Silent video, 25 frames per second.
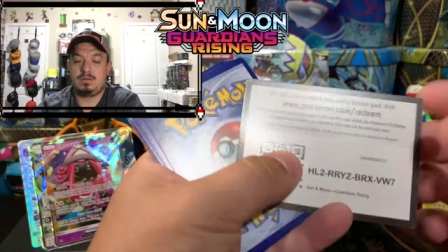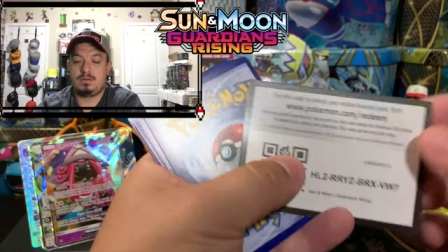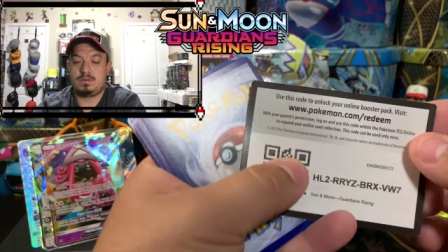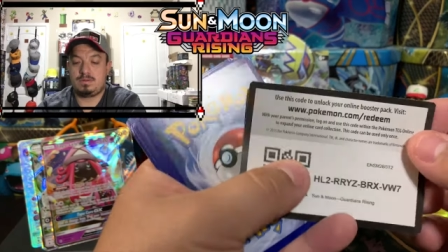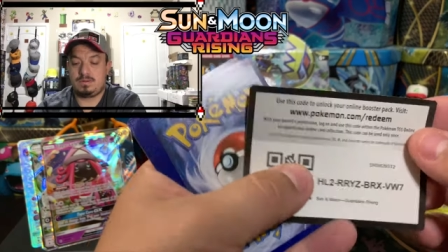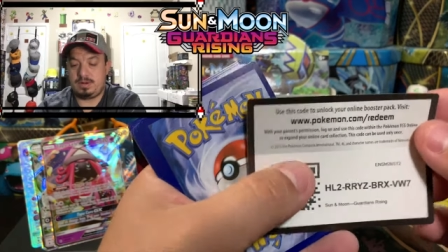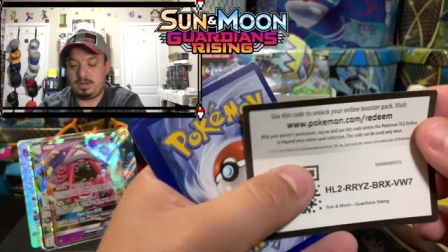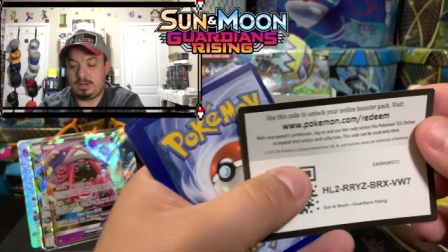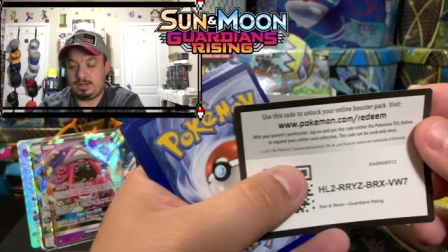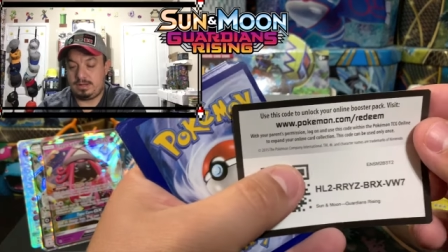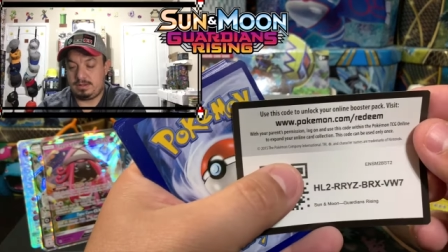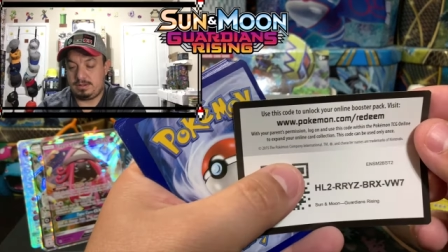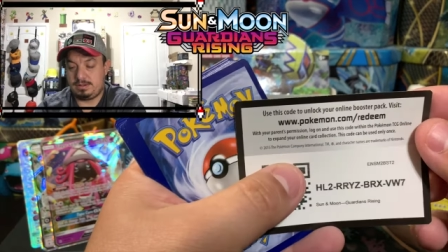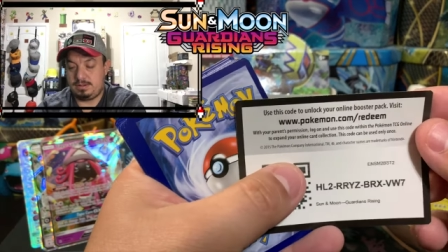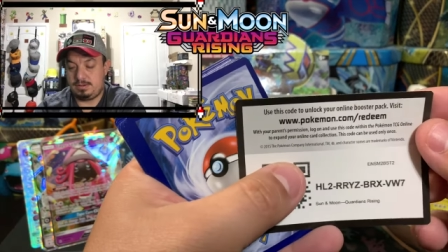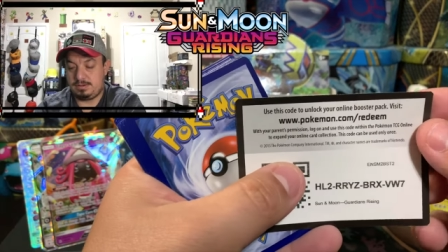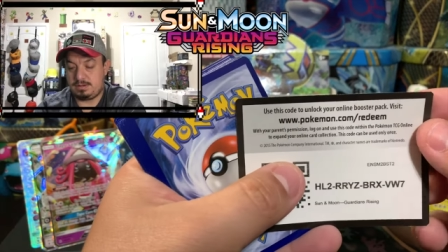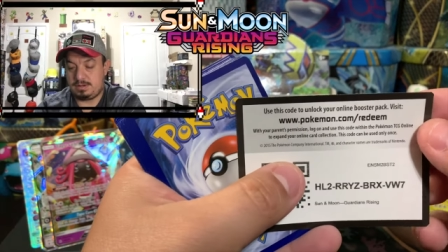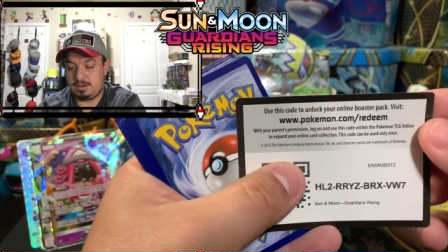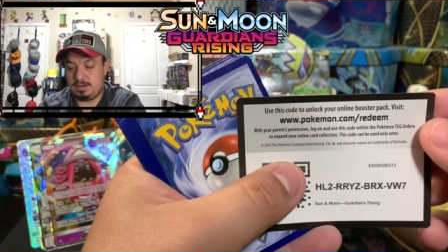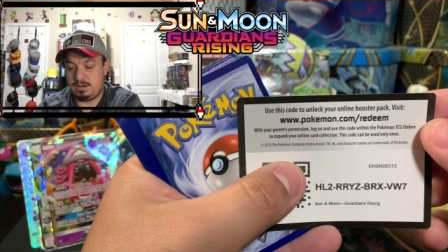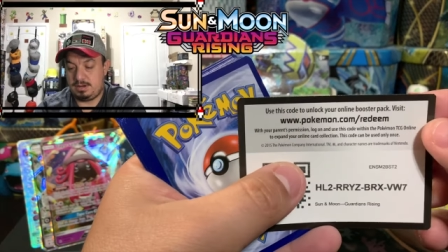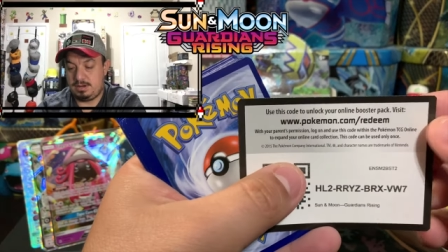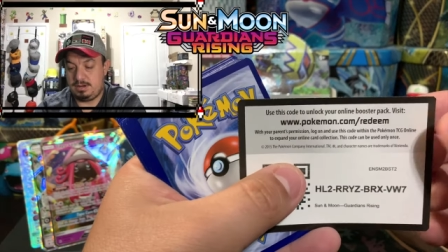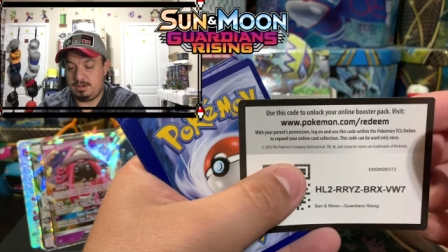Green
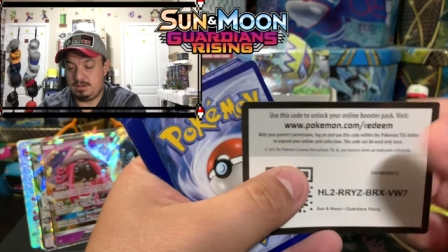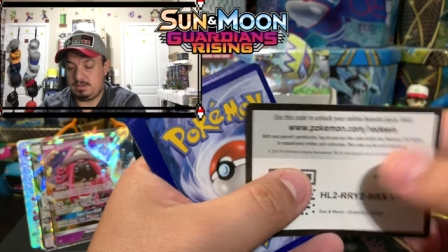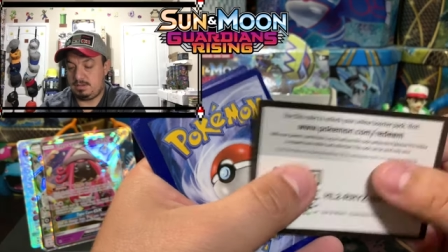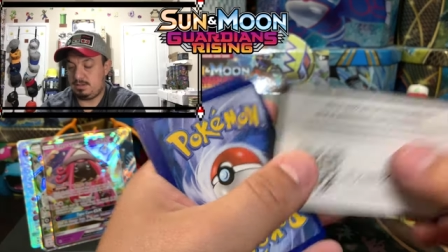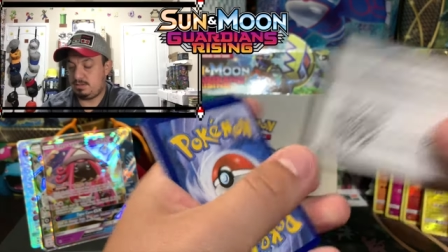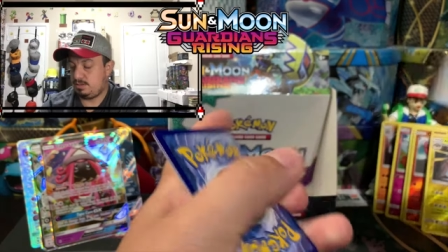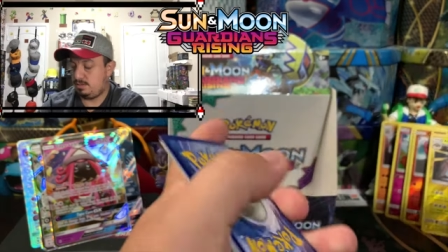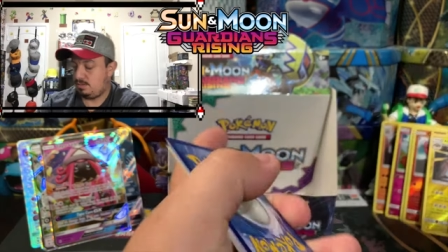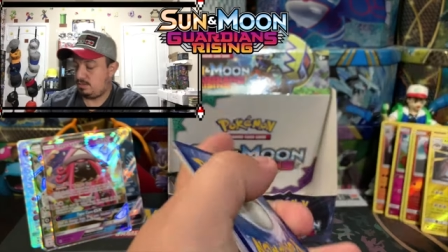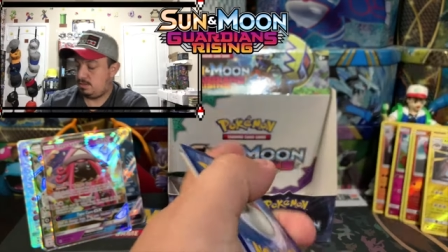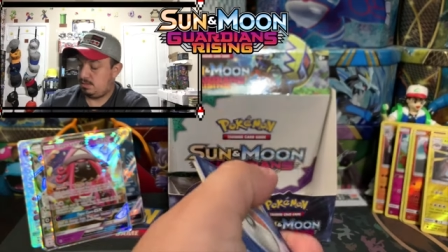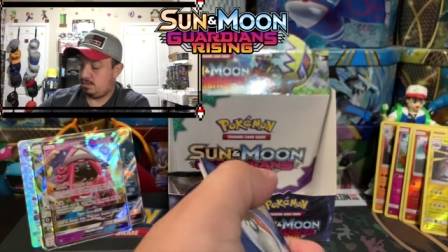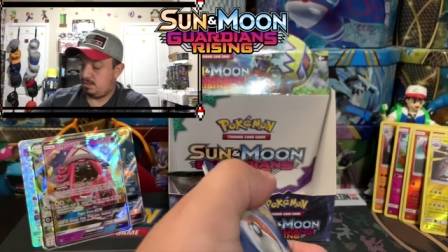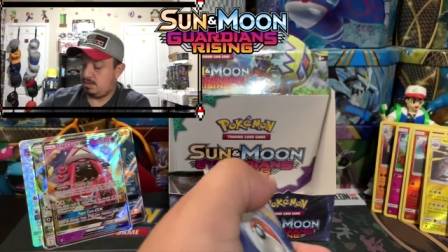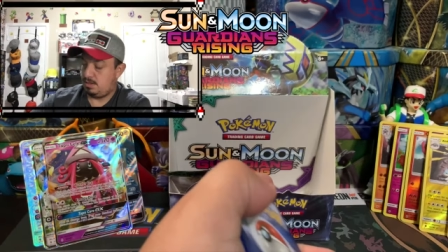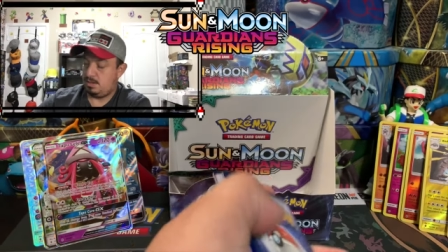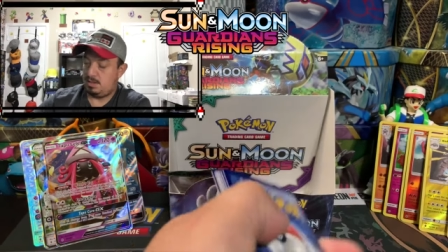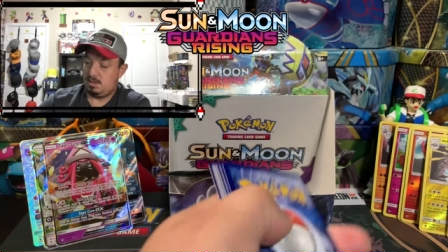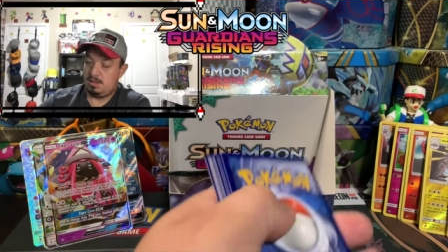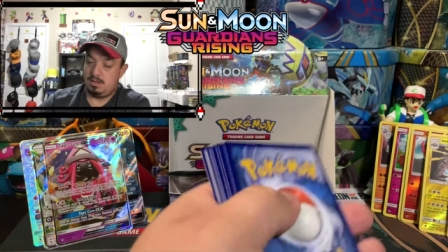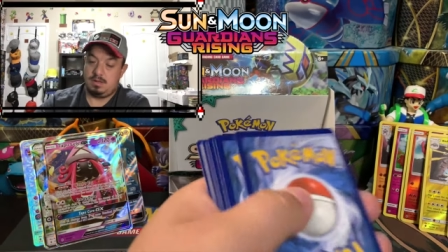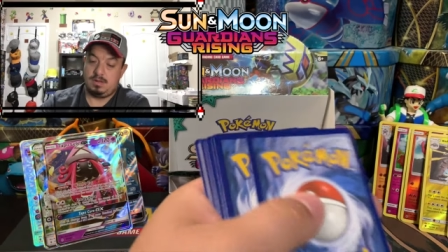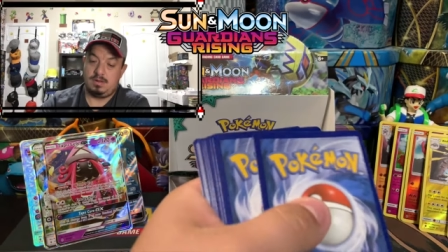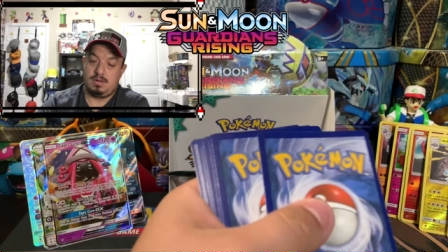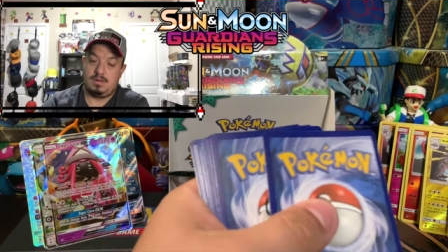code card.
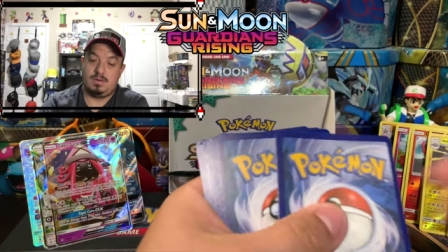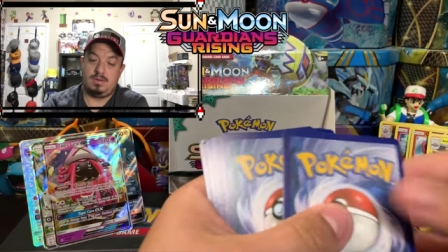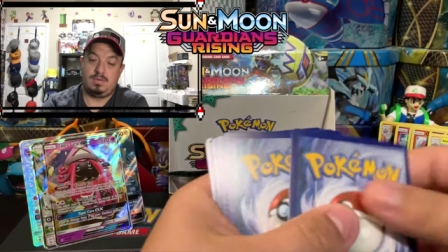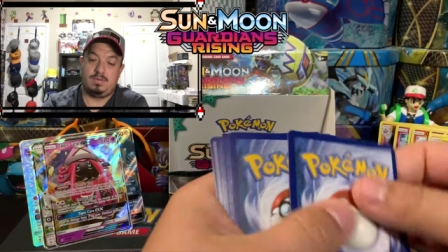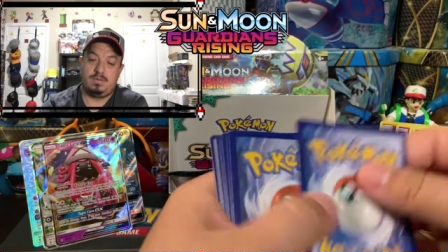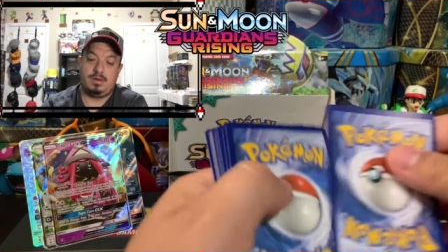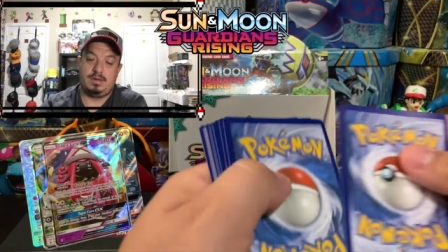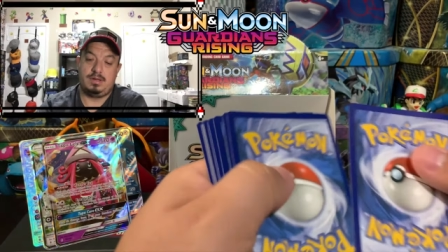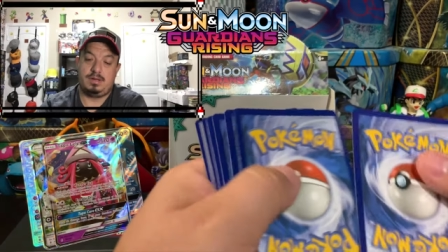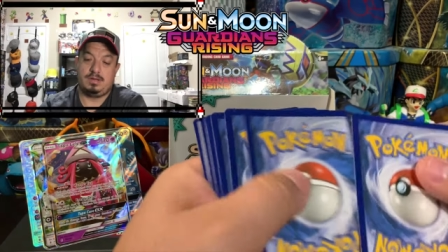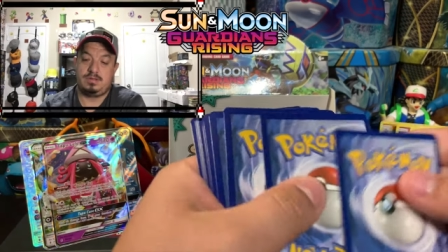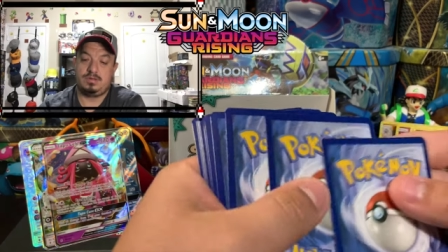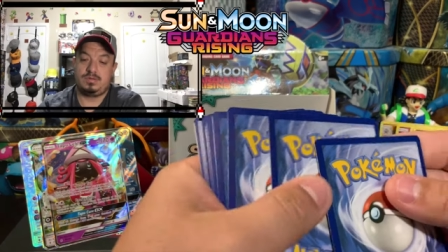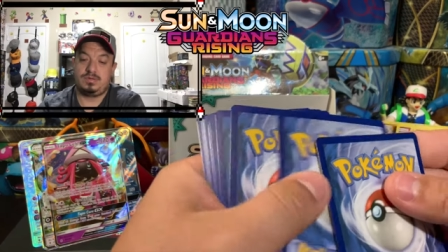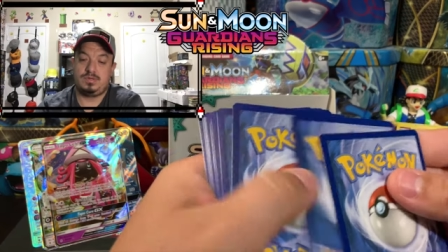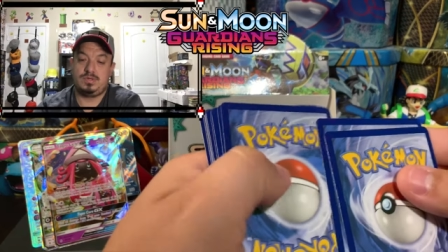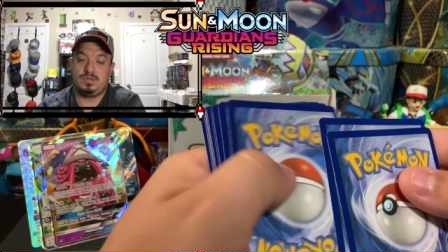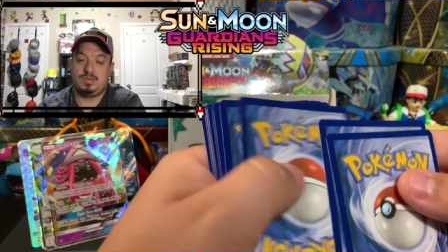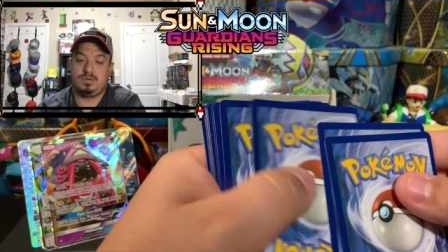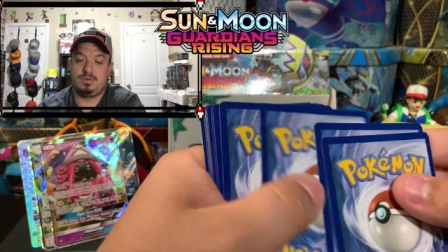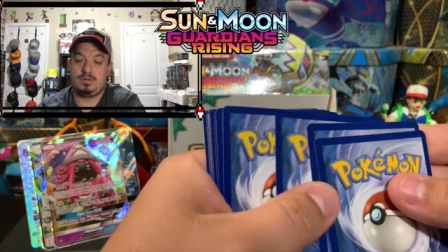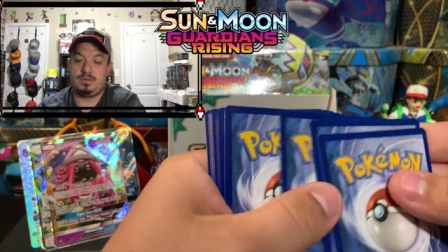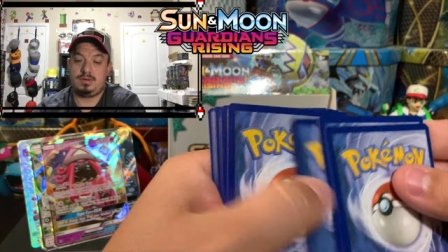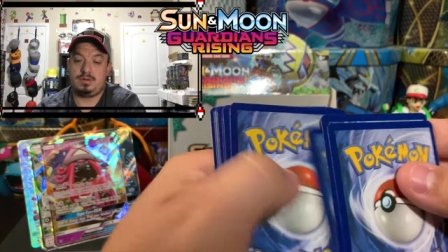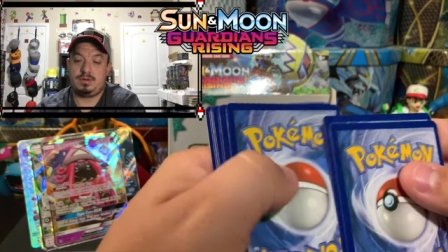One,
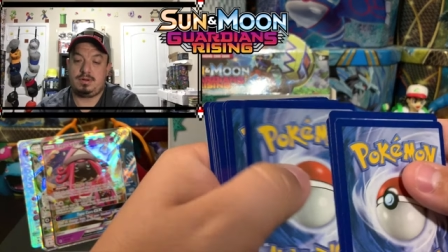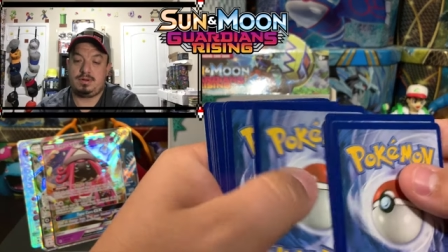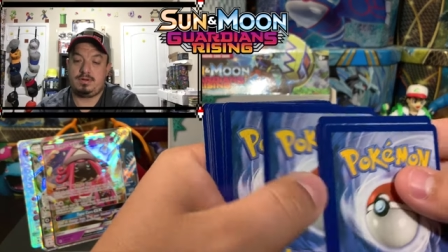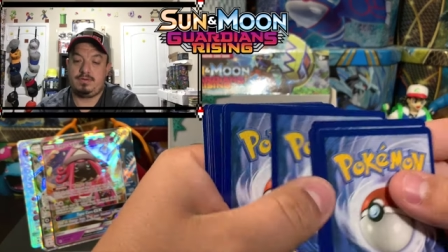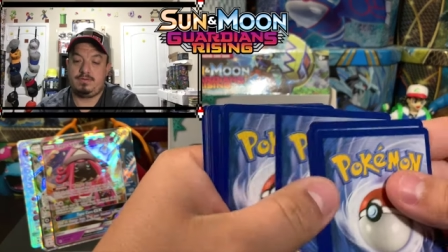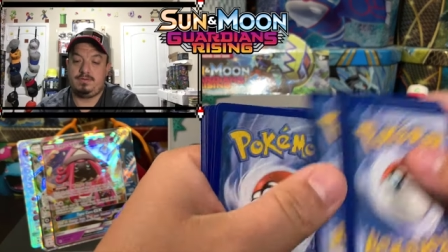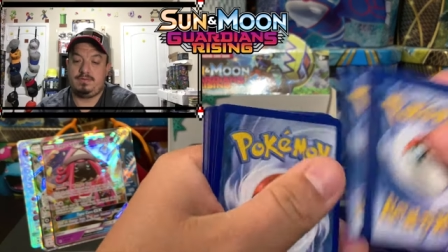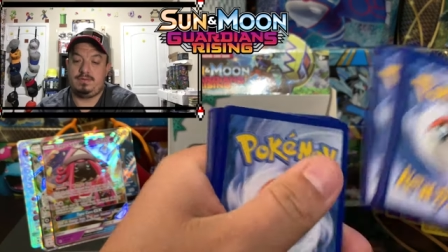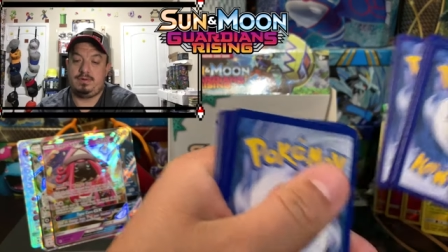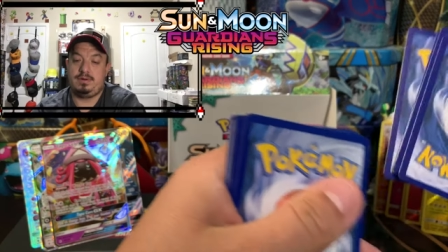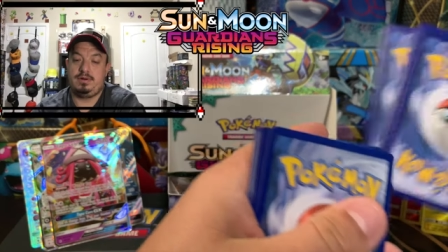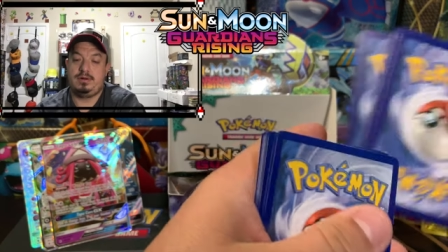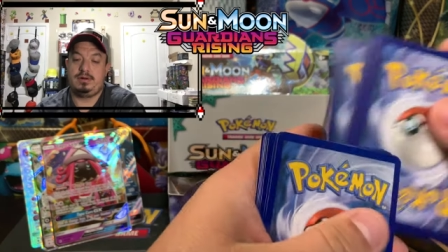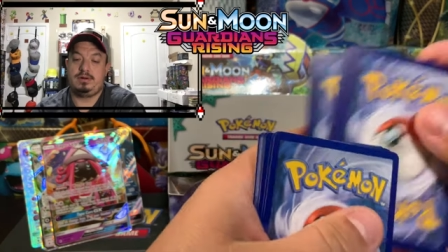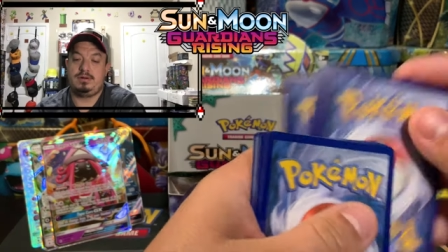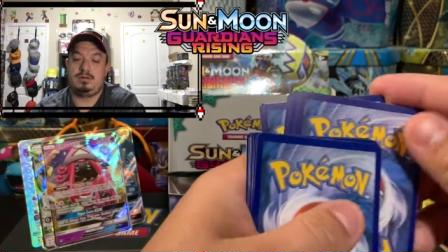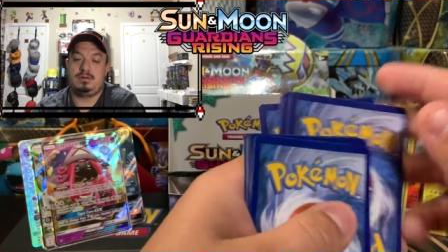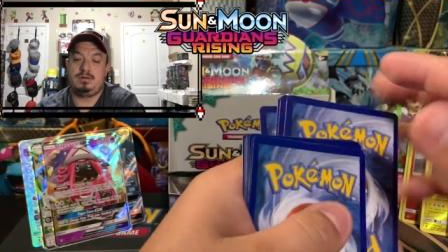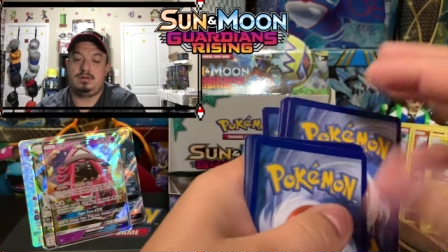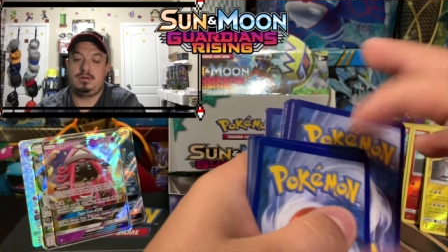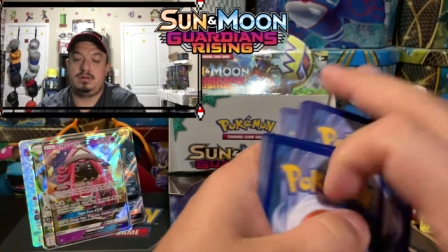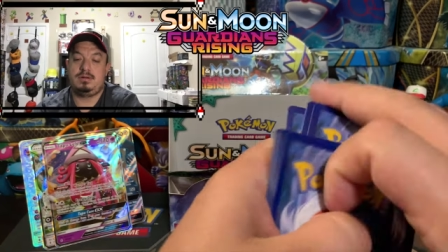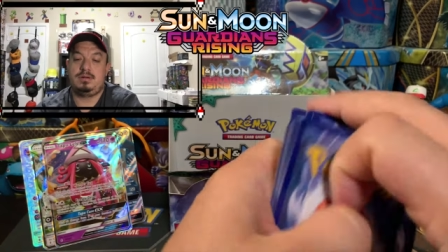two, three, four